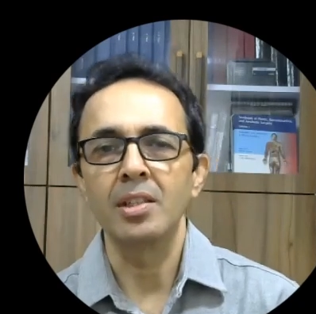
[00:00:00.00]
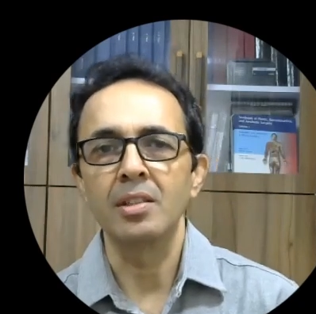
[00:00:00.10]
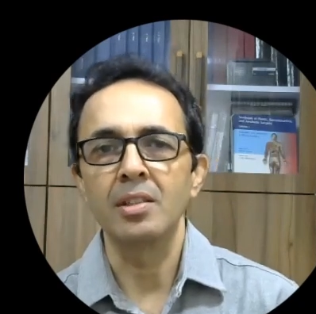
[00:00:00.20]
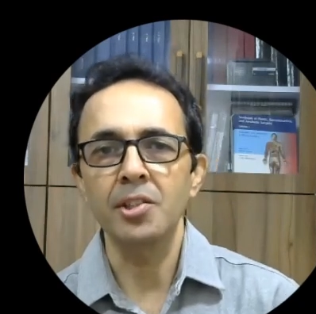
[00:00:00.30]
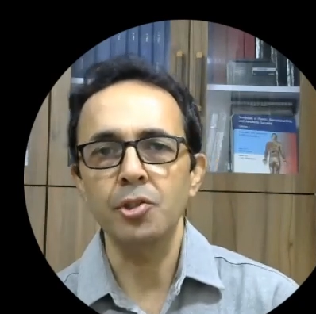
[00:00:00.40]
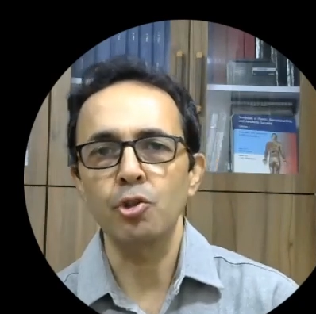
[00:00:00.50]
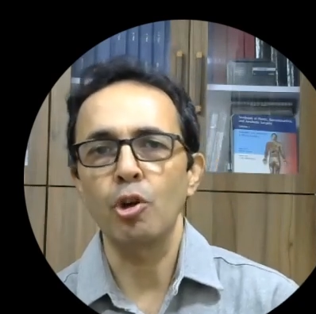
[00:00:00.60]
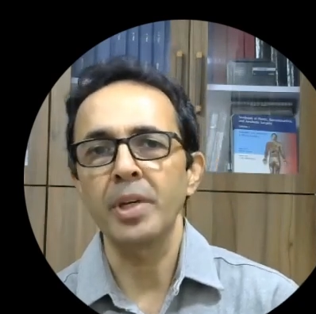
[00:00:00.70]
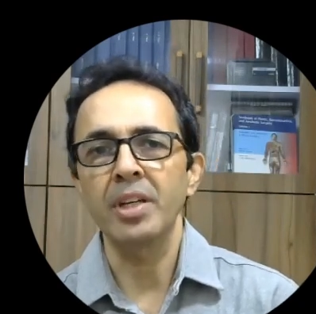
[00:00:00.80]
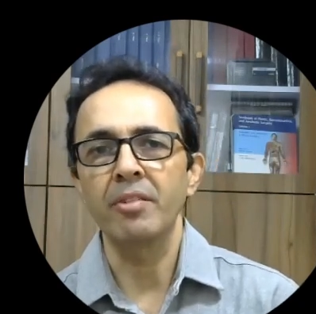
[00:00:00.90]
In this
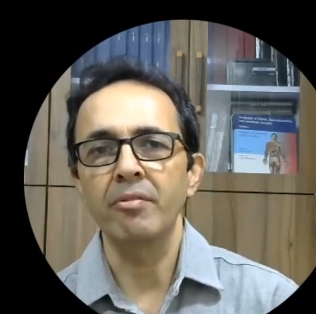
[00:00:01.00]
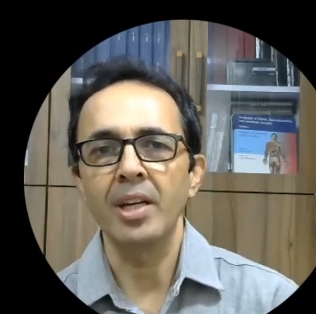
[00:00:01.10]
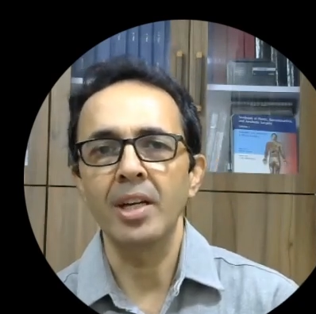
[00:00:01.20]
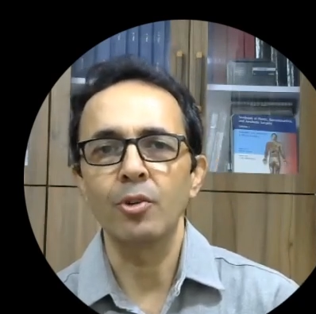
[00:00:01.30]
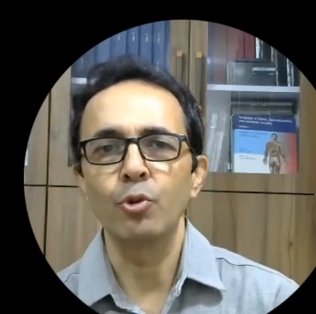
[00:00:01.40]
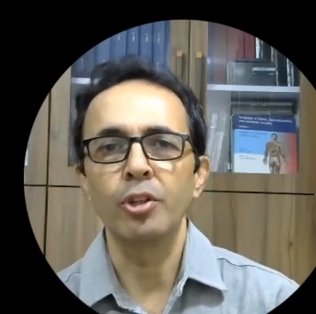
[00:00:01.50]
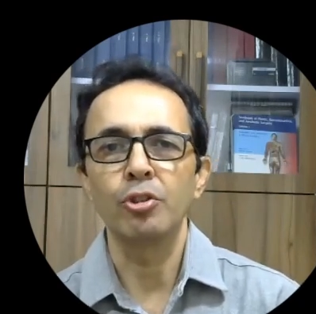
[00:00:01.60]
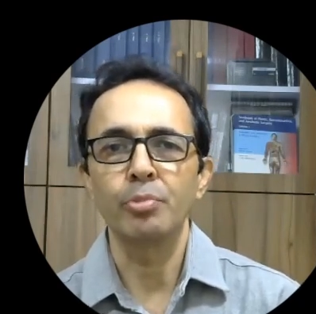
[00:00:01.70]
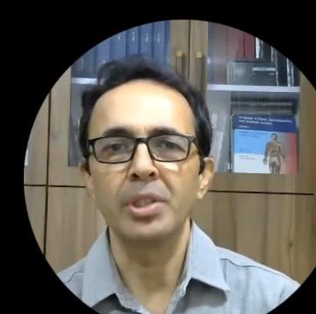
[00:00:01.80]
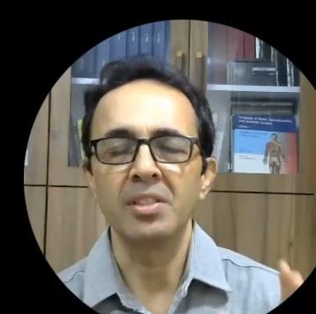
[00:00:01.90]
topic, we are going
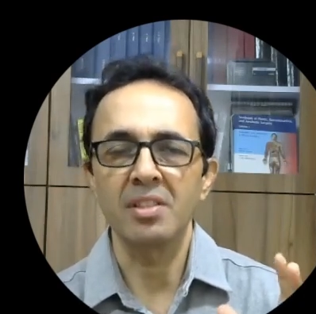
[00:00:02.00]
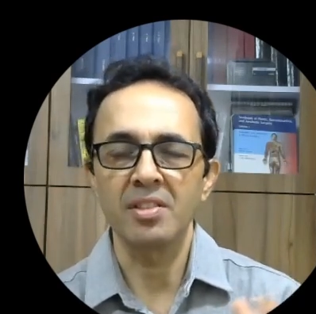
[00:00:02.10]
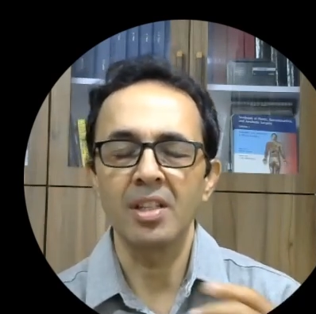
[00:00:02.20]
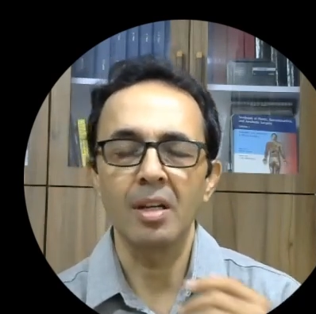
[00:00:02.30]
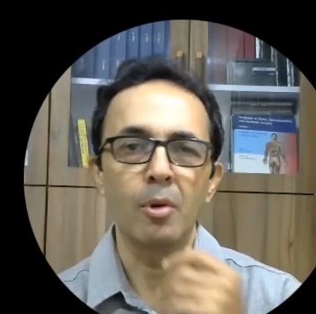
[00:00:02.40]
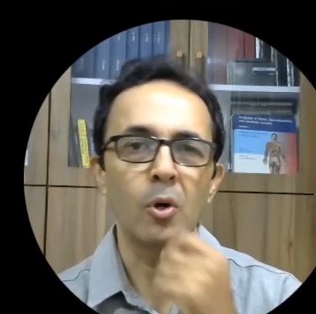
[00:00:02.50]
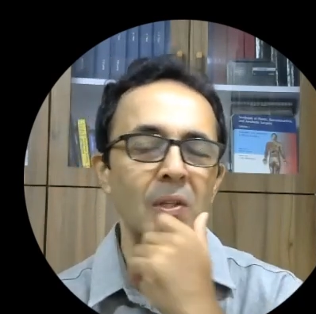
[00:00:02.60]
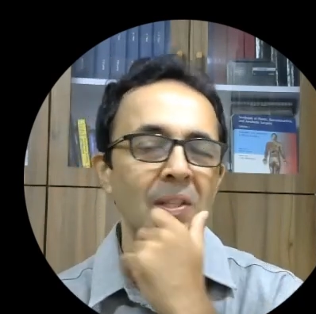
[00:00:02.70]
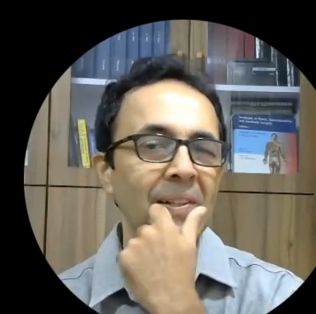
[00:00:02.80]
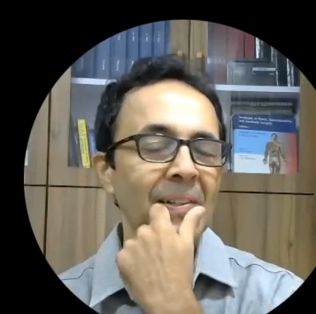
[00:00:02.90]
to be discussing
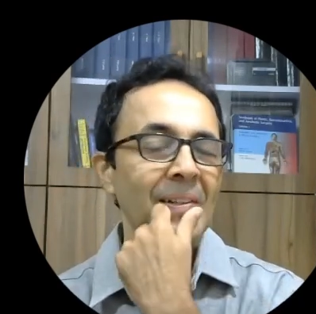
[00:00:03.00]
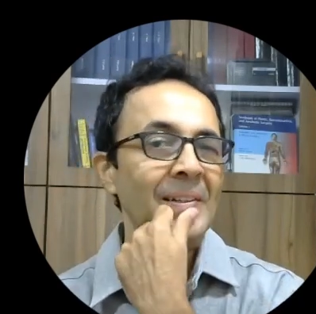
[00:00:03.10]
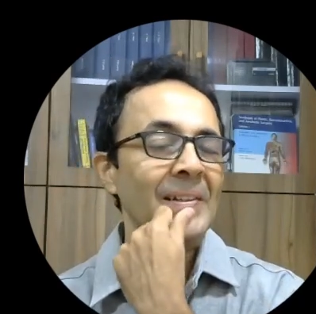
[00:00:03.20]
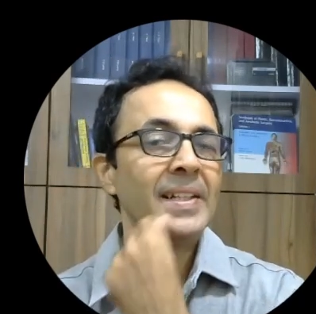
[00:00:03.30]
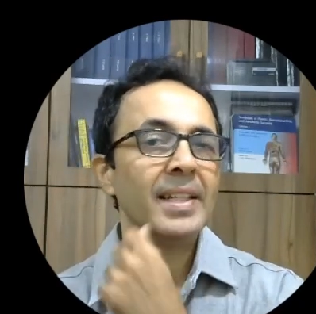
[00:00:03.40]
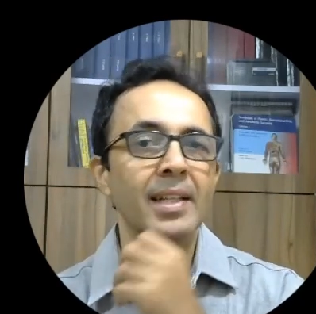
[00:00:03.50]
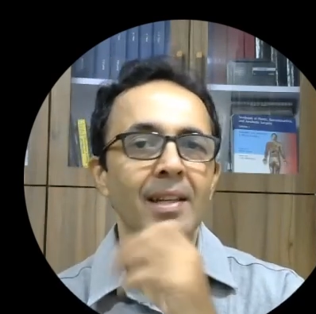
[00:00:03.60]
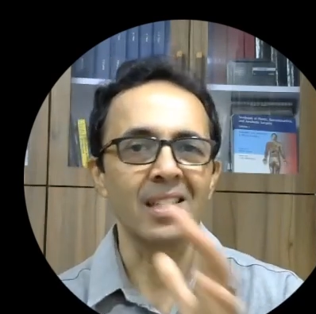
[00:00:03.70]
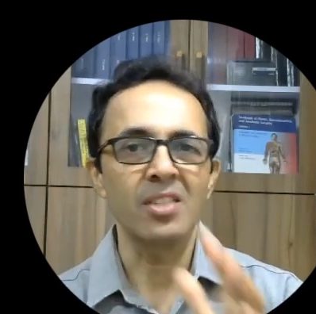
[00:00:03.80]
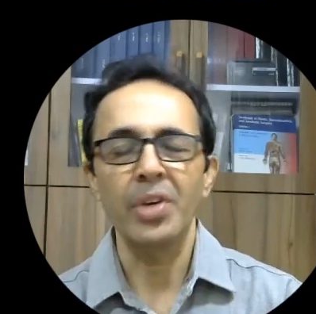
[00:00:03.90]
about the
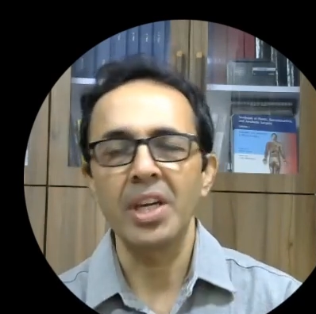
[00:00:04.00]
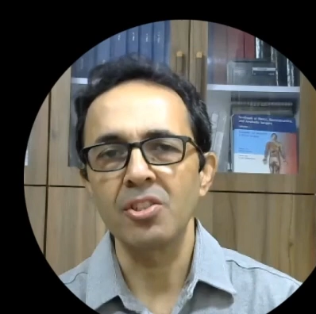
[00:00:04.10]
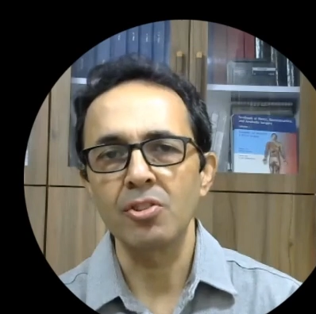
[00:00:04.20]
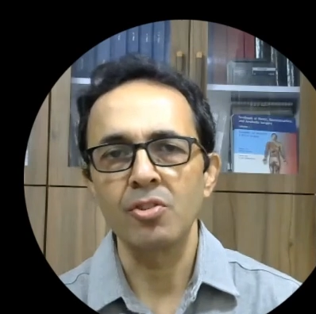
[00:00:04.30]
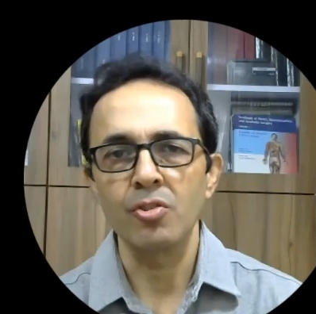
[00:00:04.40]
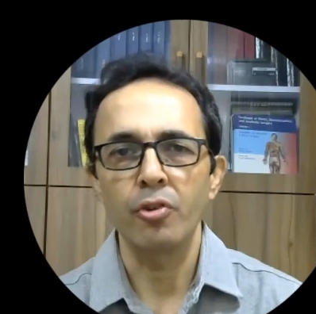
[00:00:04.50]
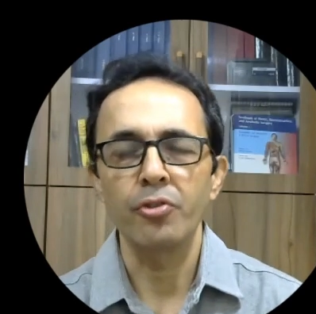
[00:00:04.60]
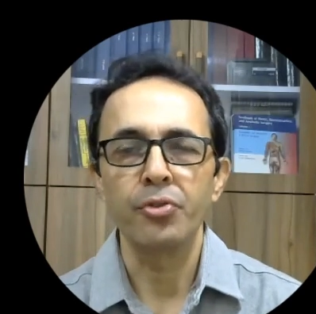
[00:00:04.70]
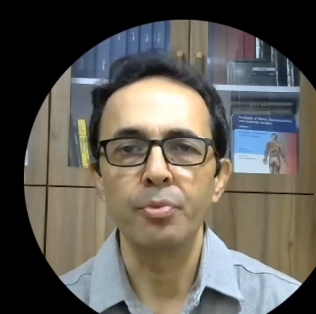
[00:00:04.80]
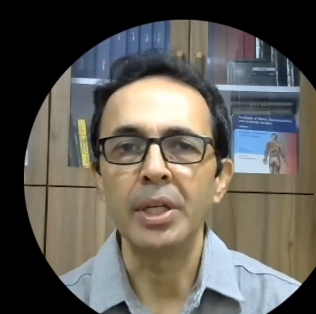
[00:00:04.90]
classifications
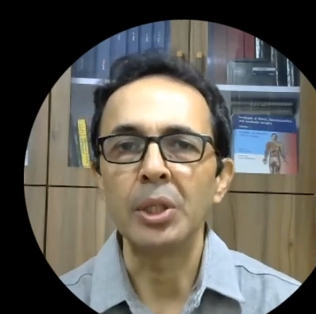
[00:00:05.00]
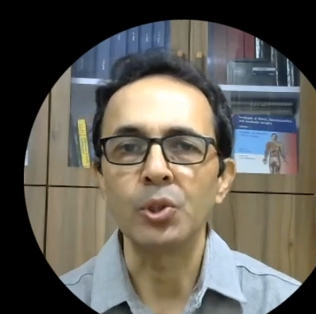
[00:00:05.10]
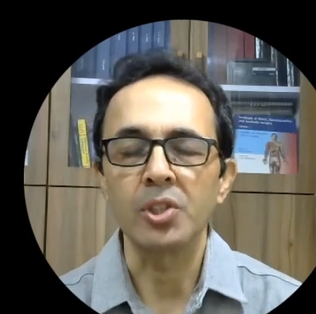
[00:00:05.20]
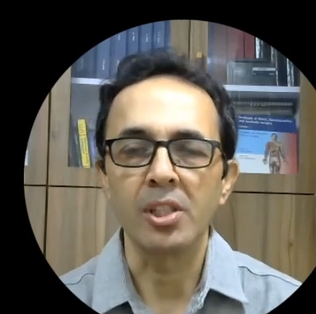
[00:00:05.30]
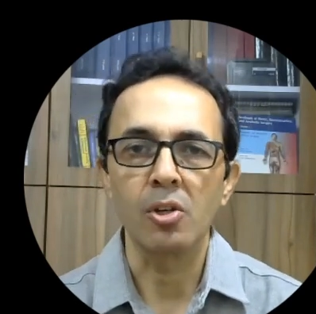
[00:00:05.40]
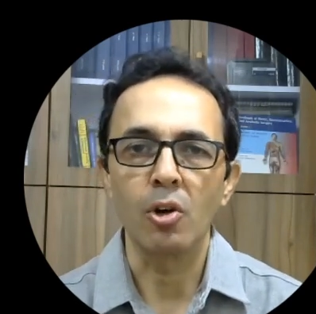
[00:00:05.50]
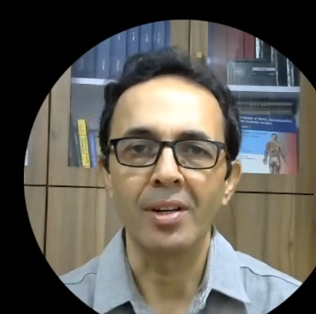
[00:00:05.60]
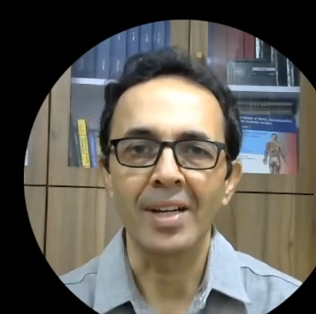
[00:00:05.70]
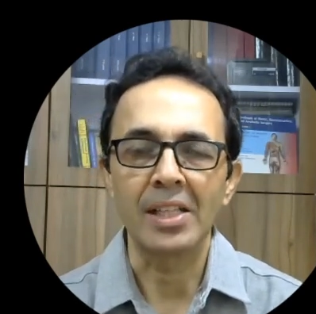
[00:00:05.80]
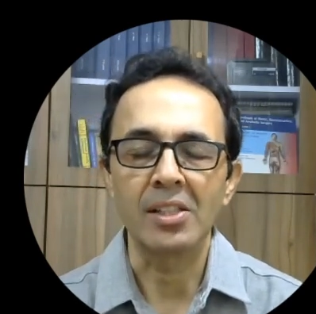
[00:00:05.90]
of mentosternal
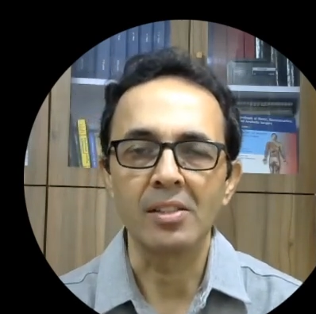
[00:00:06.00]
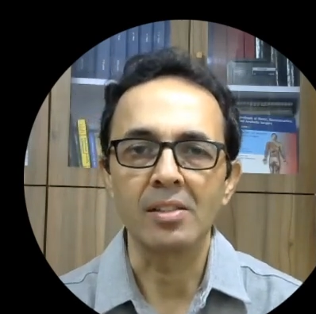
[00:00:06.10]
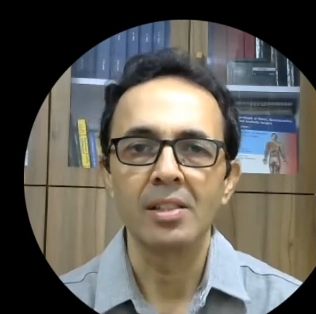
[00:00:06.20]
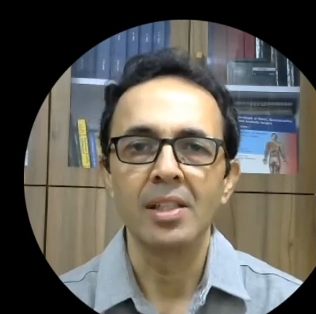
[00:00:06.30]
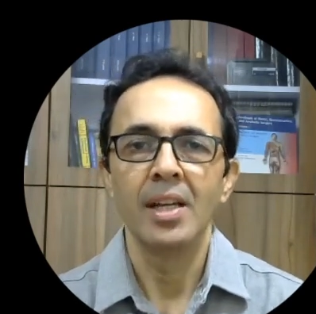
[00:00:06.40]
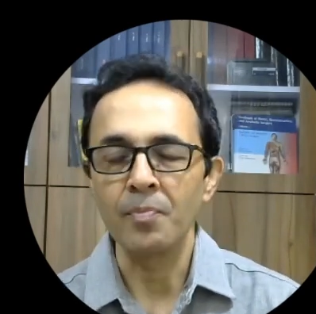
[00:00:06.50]
contractures.